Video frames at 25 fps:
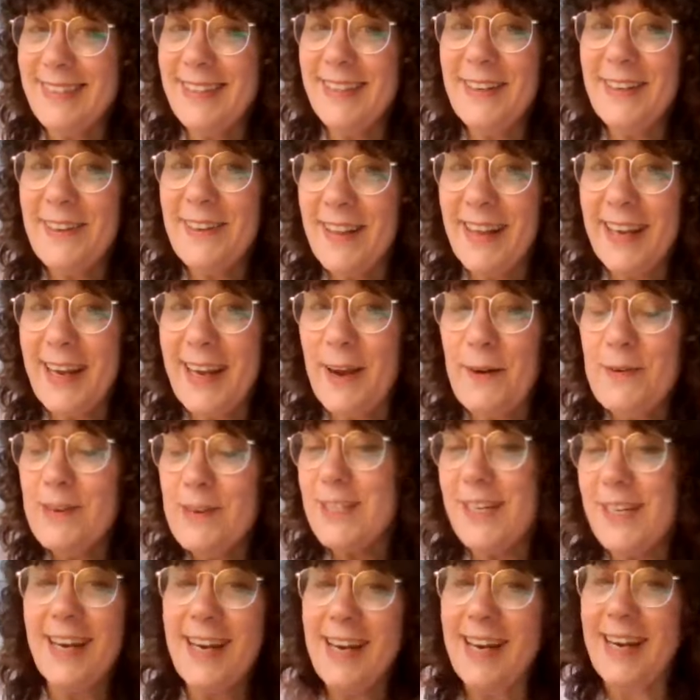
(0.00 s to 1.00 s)
I
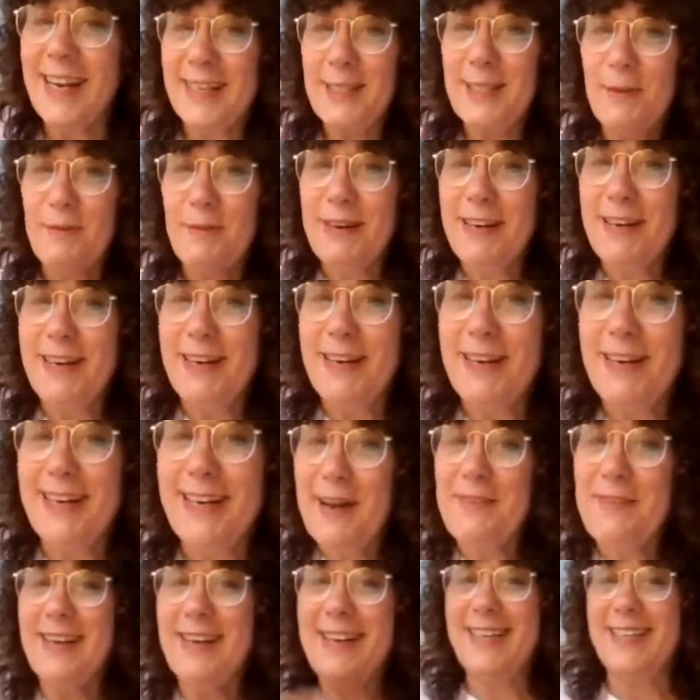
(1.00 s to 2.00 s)
wish I could get somebody to
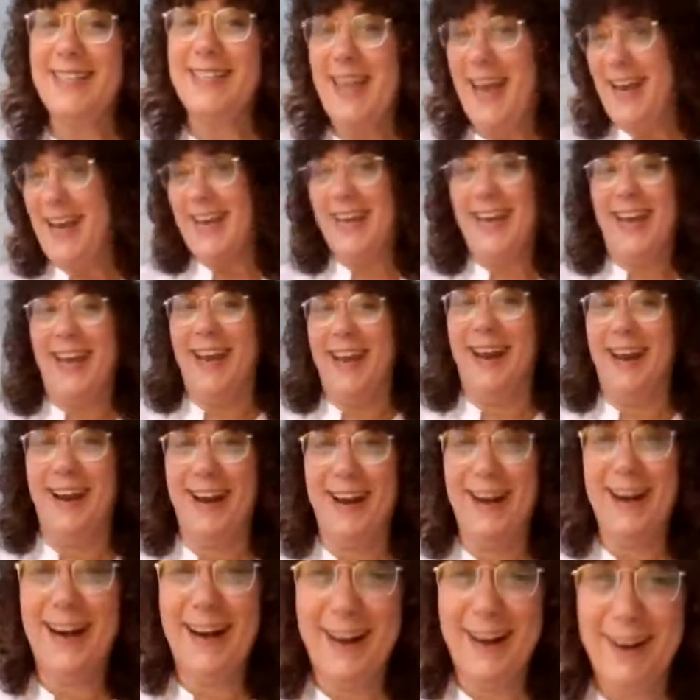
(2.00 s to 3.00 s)
come here to take
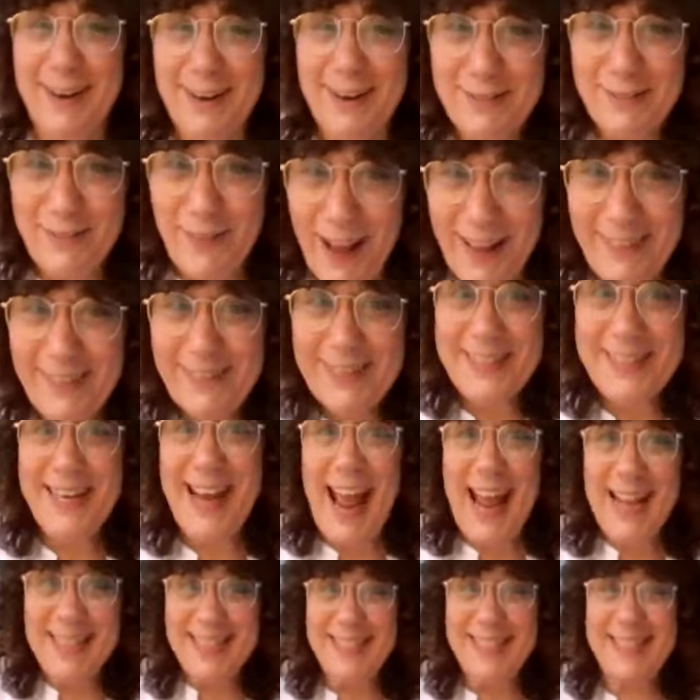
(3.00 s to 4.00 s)
all the
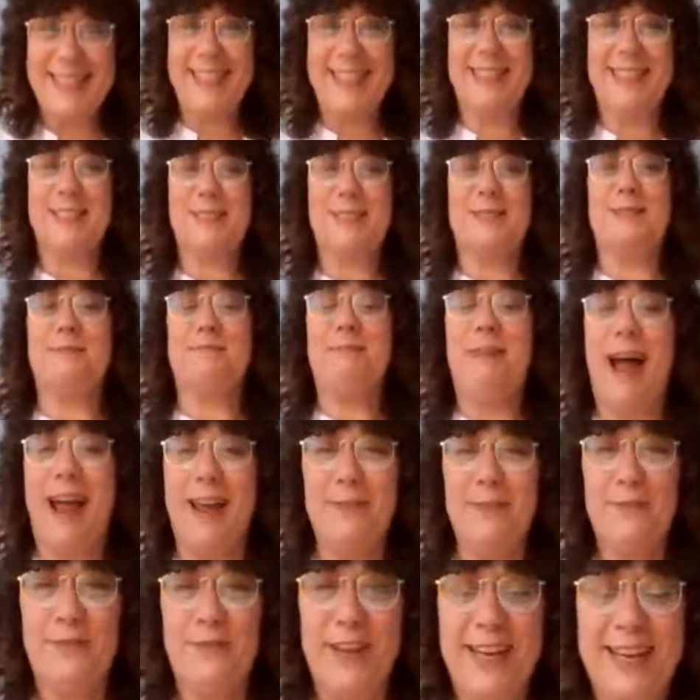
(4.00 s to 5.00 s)
nastiness with
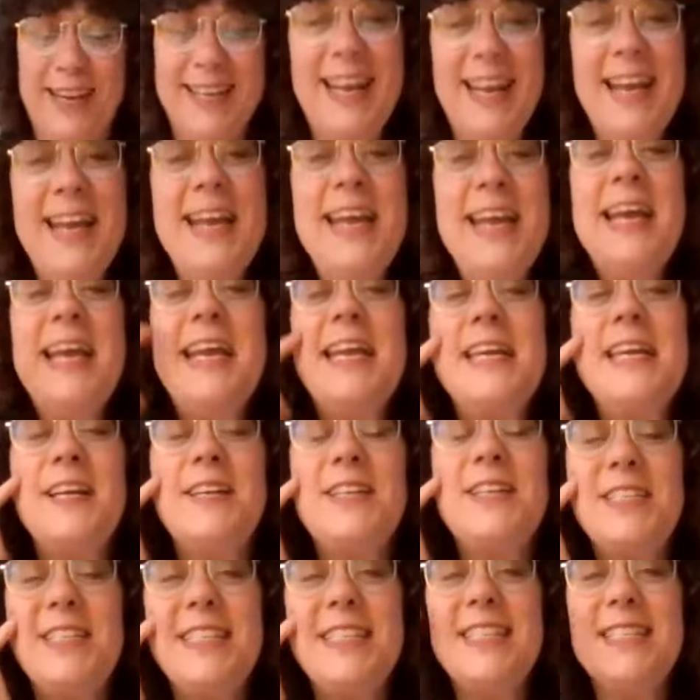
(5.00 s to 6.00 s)
my feet.
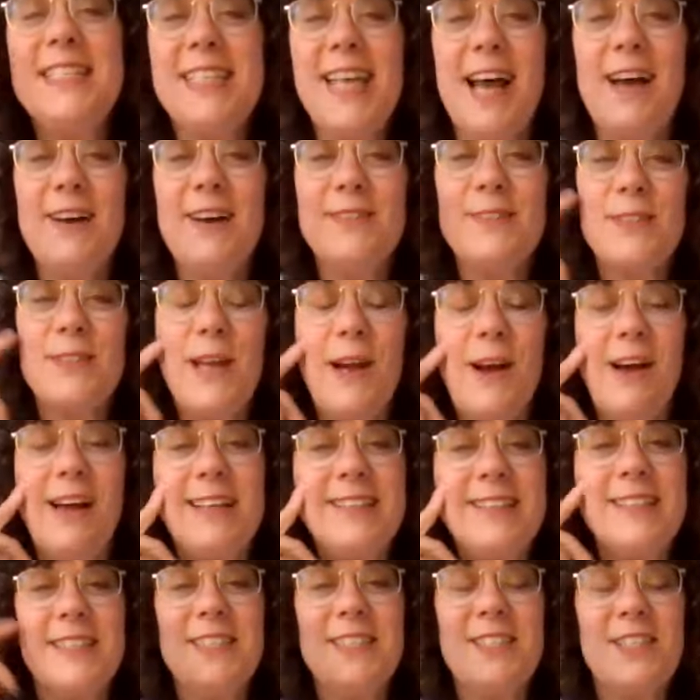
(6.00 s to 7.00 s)
She does house
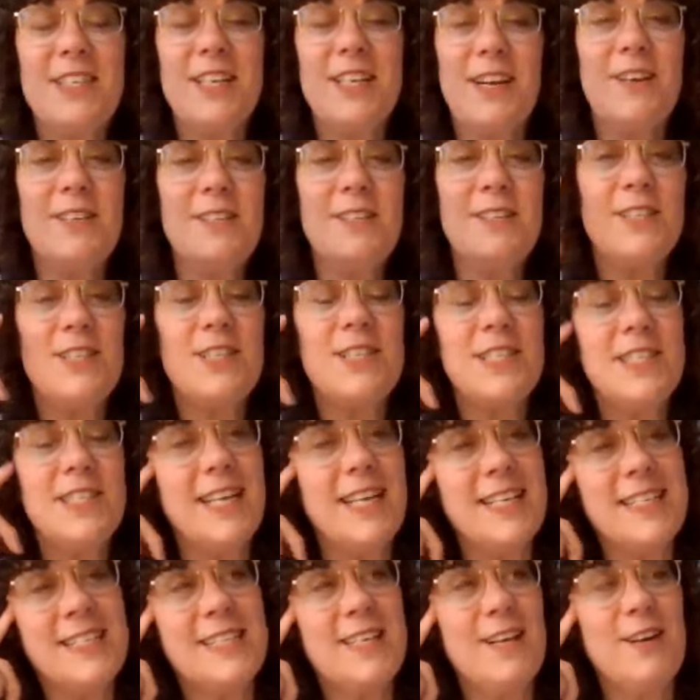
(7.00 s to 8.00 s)
calls, and she goes and she
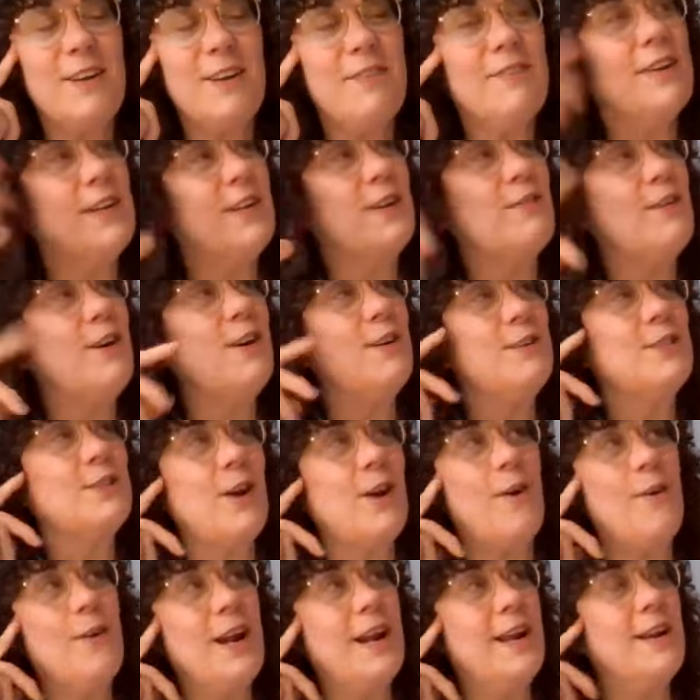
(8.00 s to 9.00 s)
takes care of ingrown
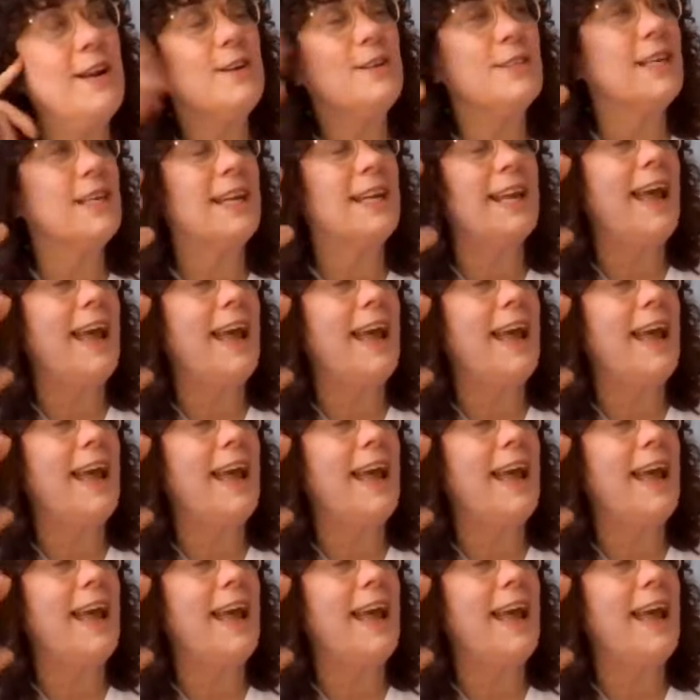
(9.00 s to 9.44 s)
toenails